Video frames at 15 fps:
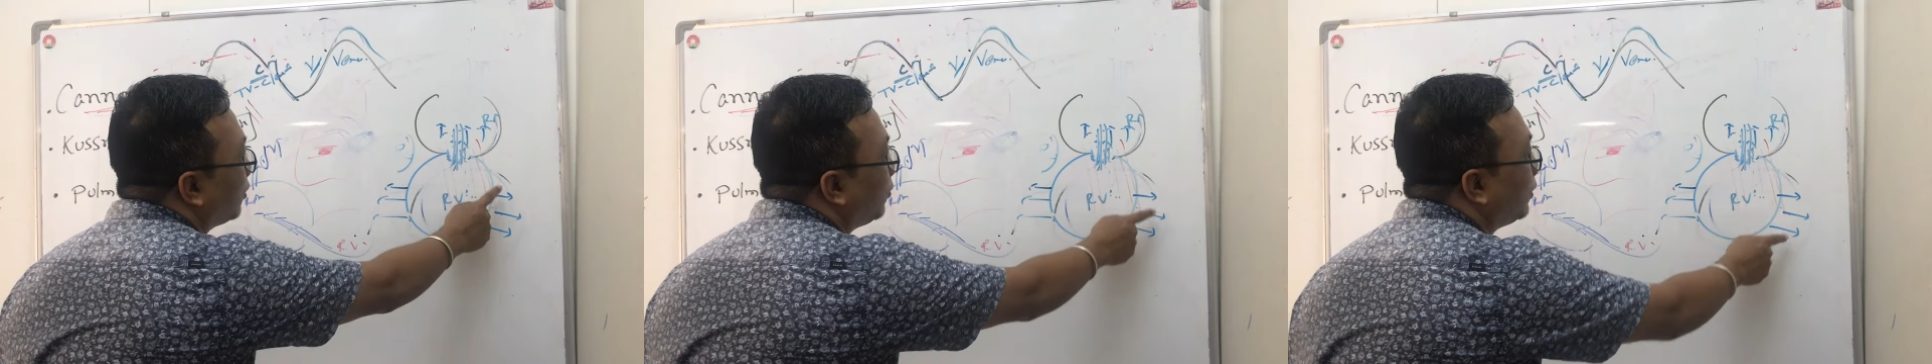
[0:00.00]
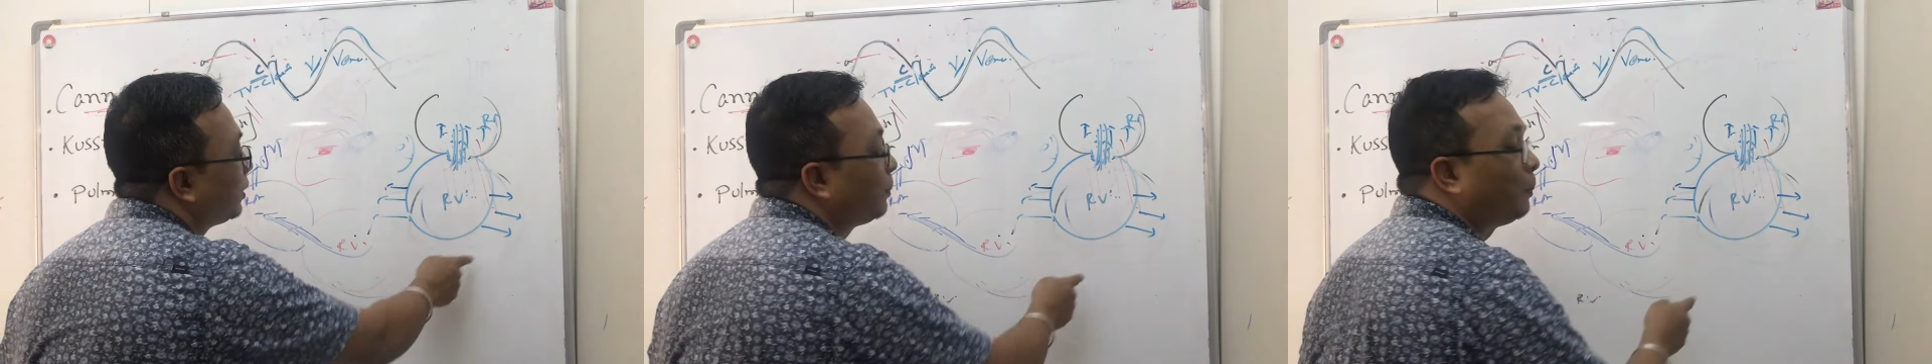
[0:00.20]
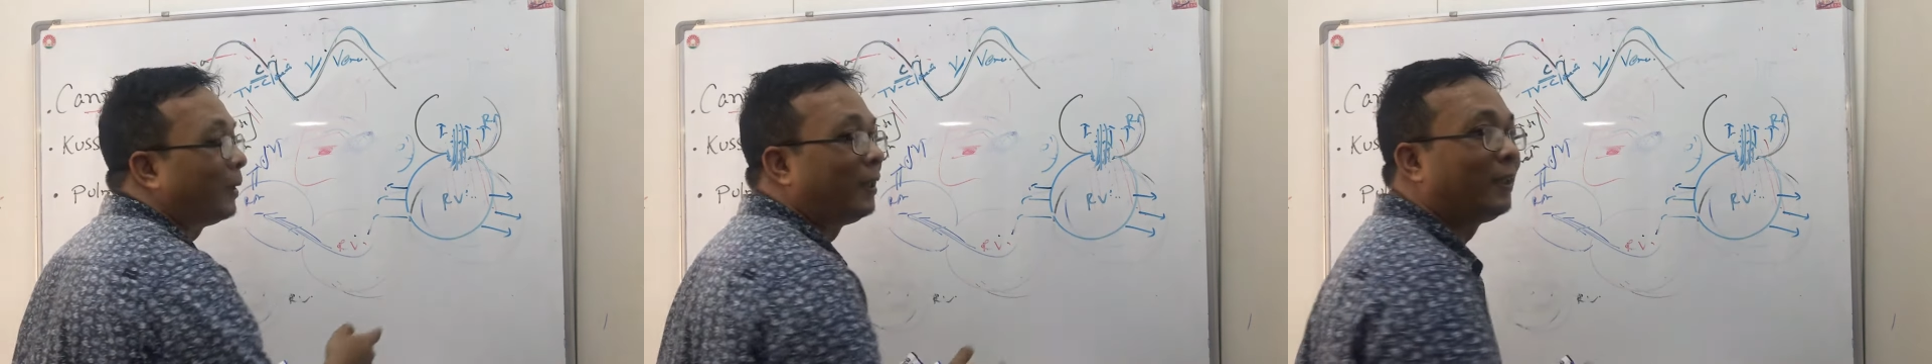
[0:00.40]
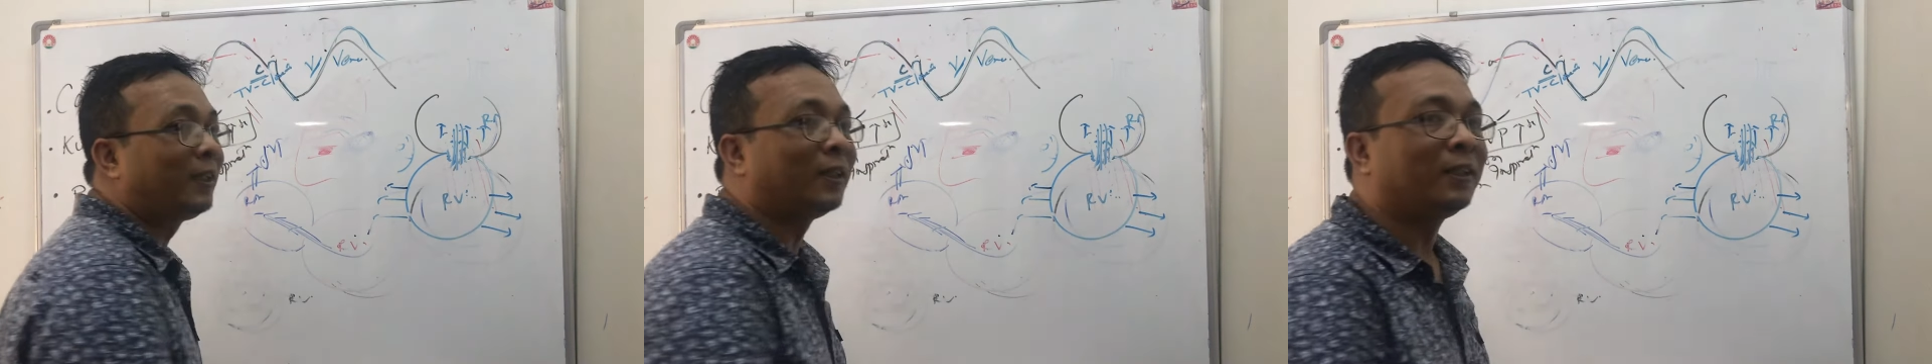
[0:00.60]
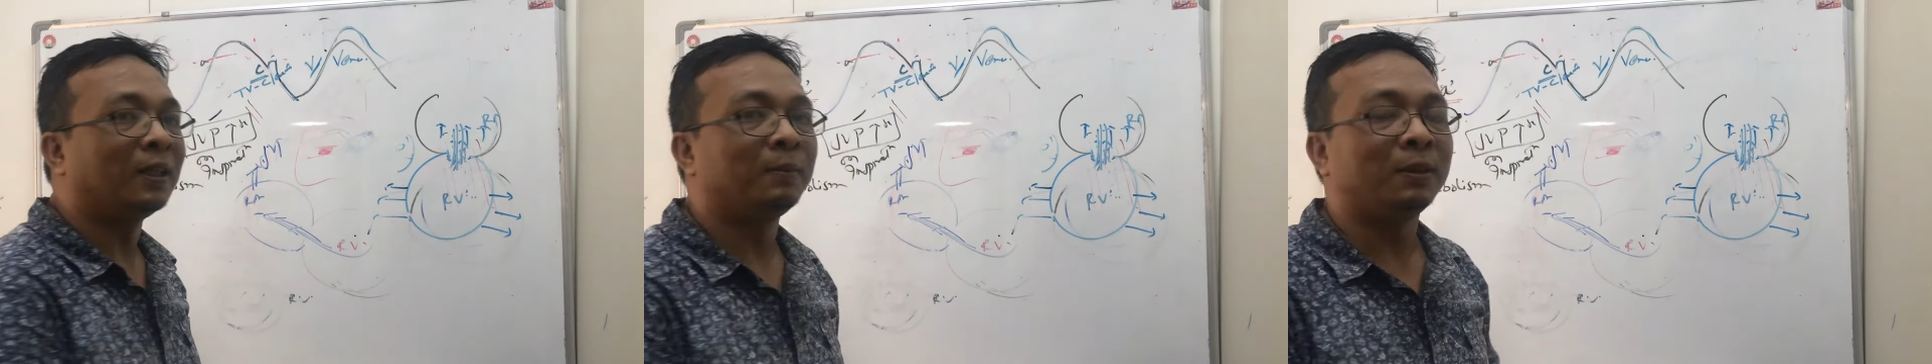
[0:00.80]
when the
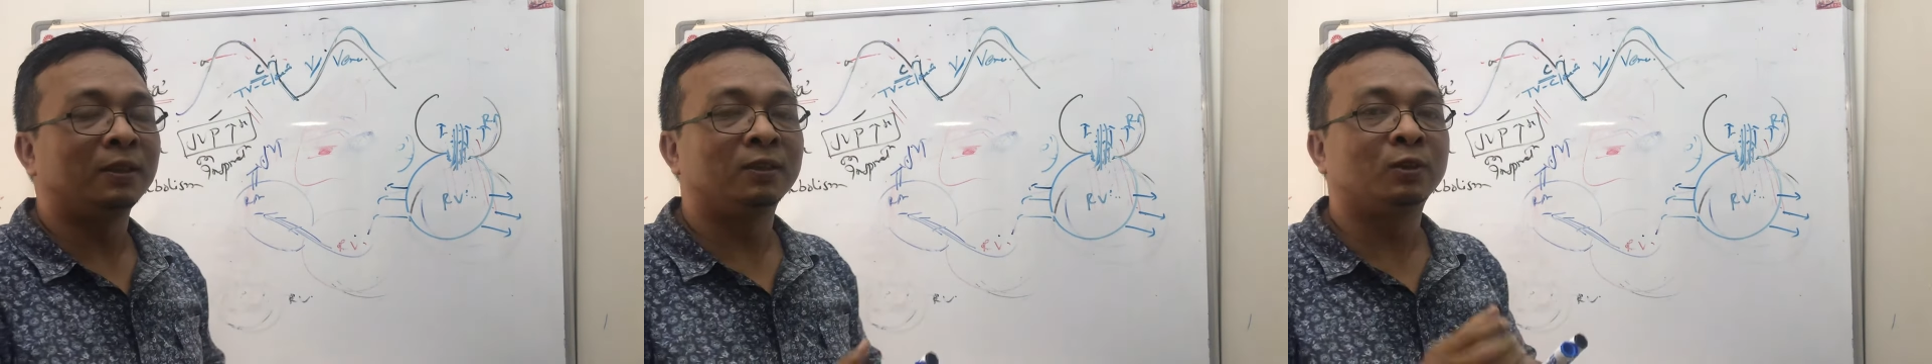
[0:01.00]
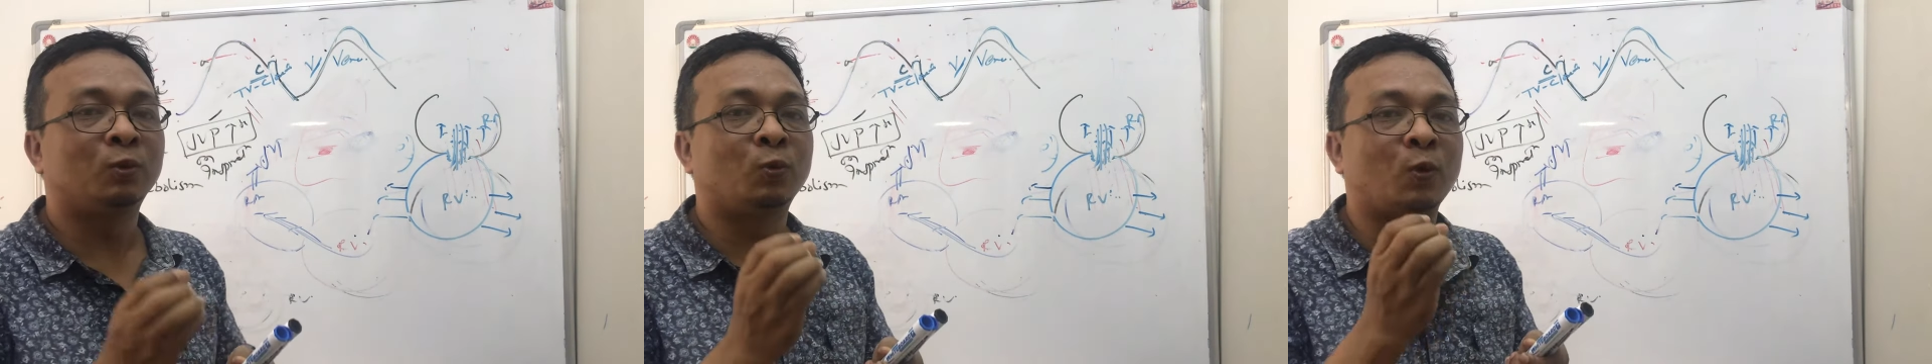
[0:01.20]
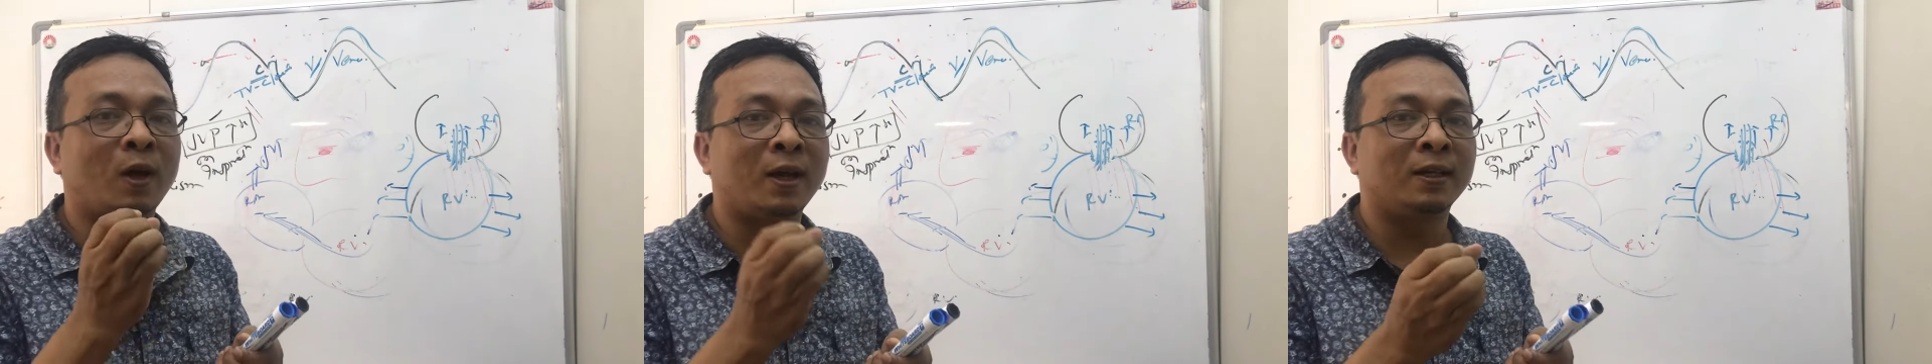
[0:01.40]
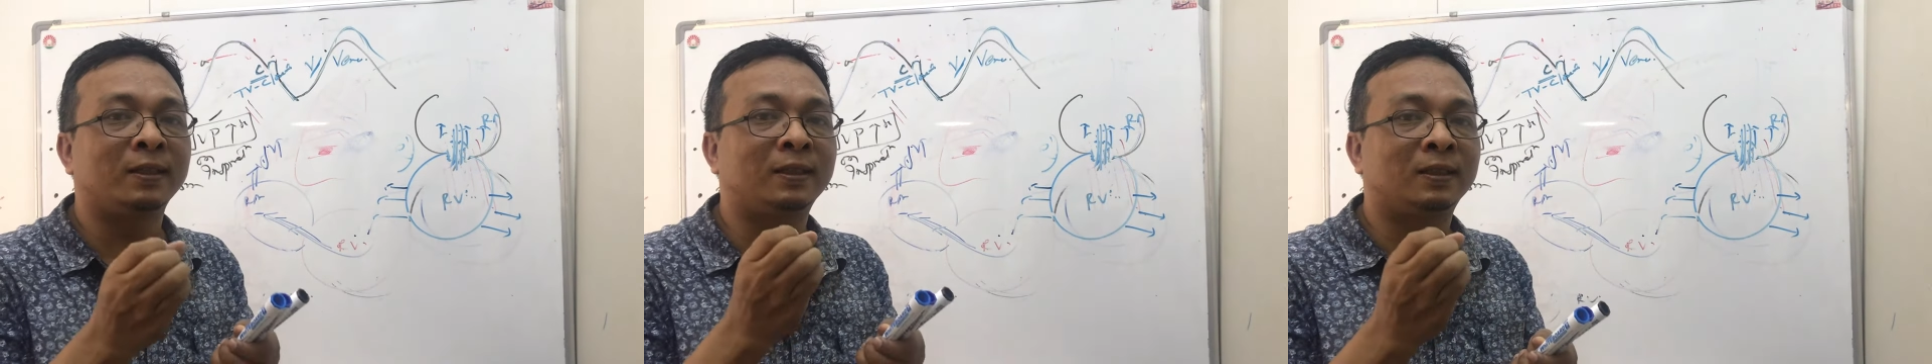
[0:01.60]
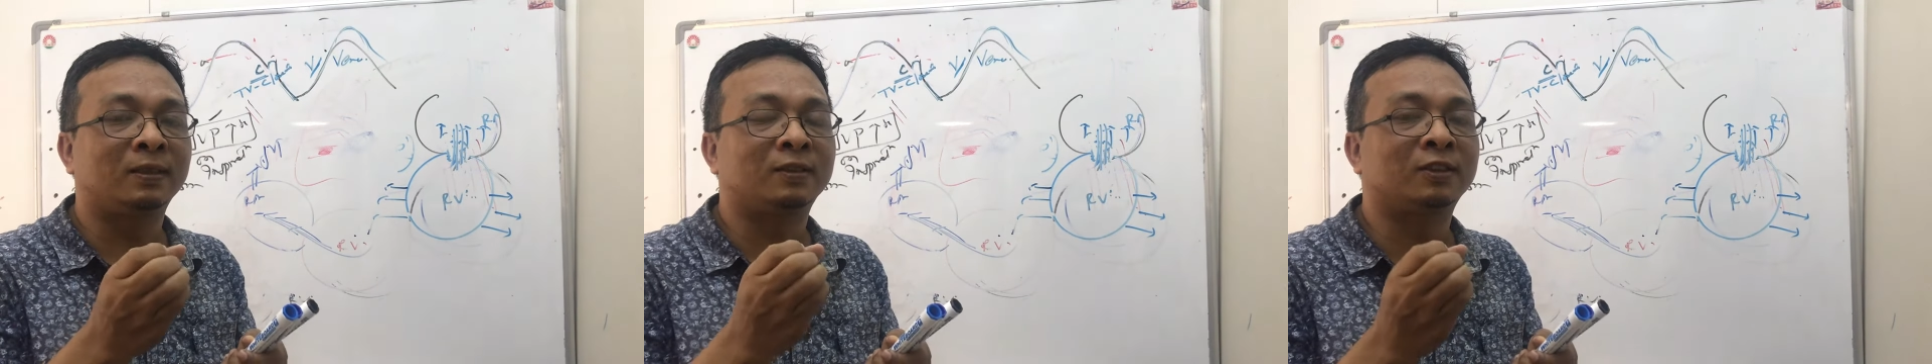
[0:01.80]
pericardium is quite
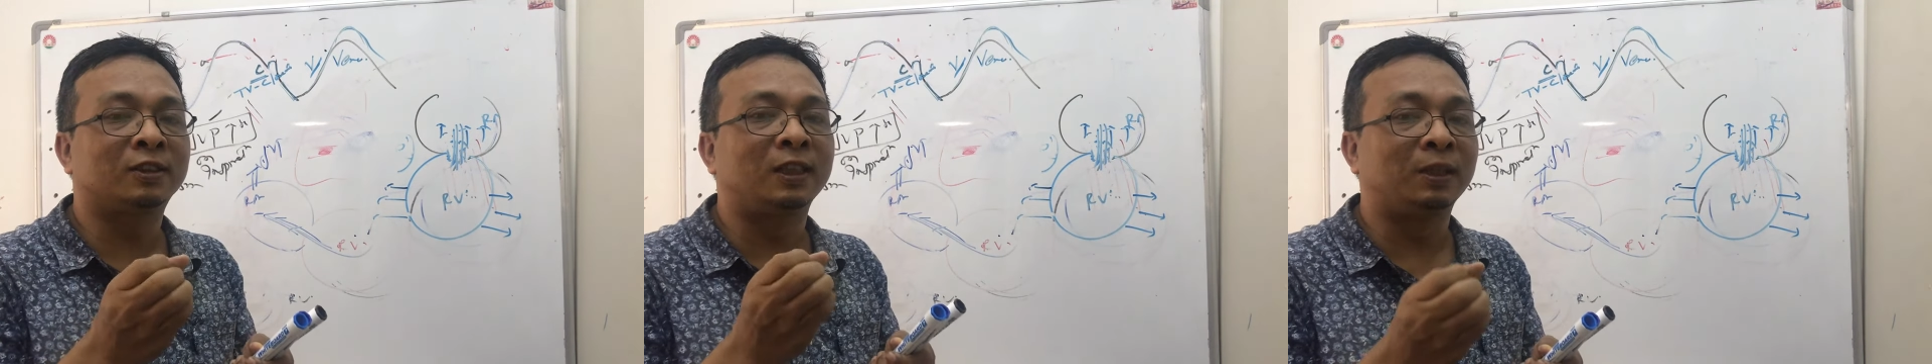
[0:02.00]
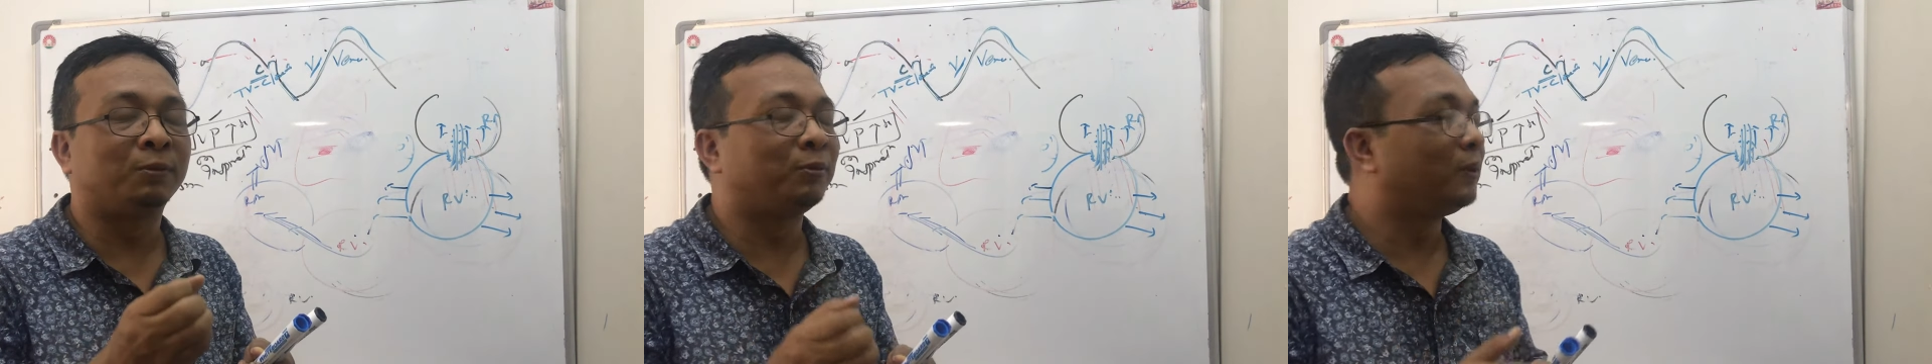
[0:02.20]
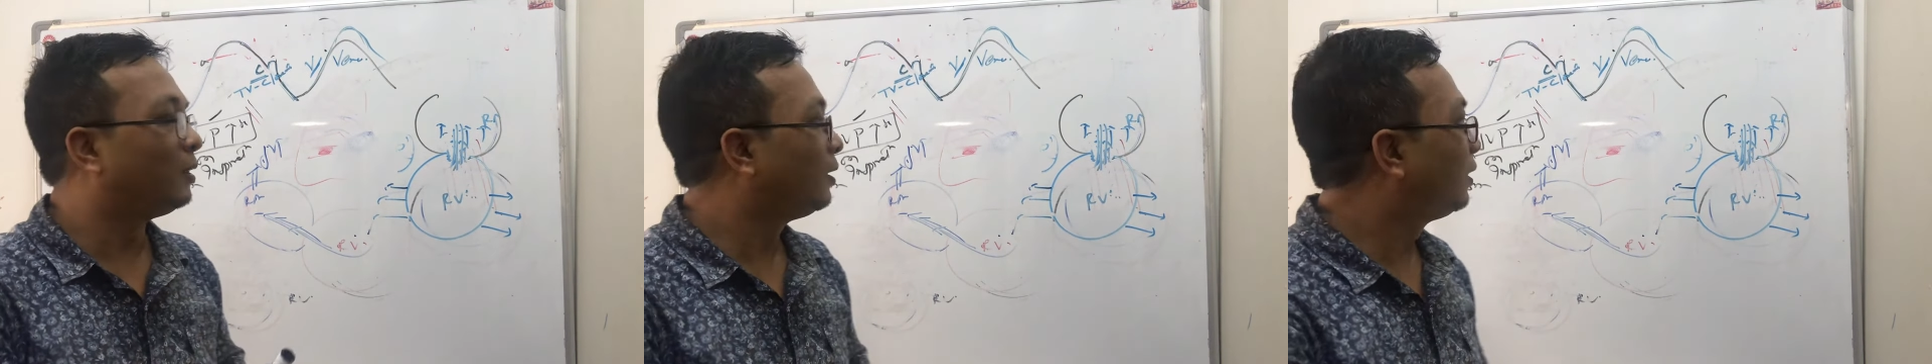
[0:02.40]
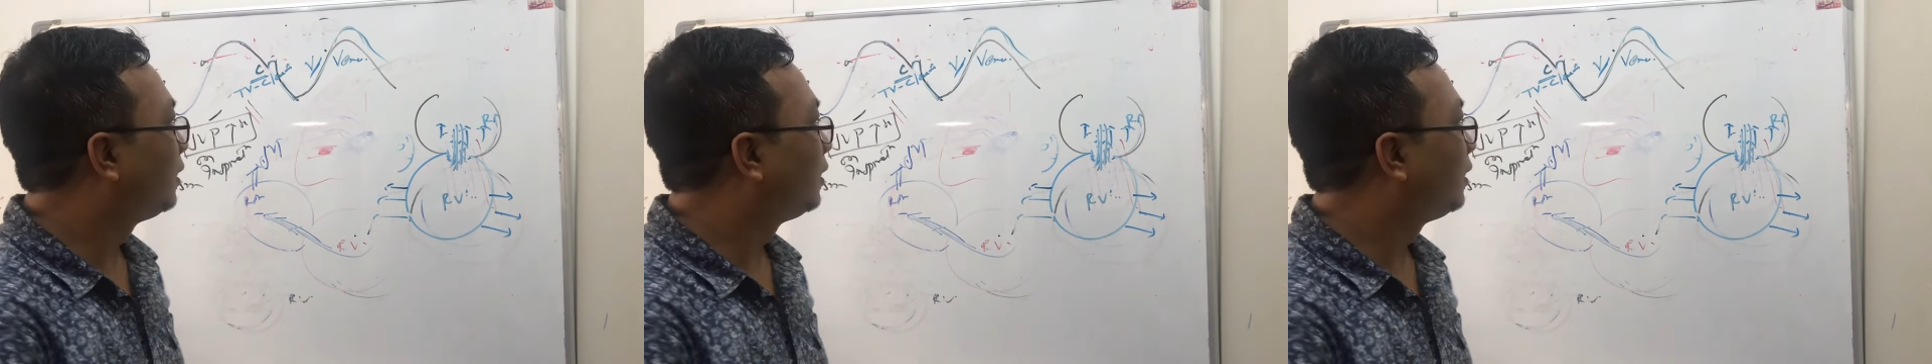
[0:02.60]
stiff,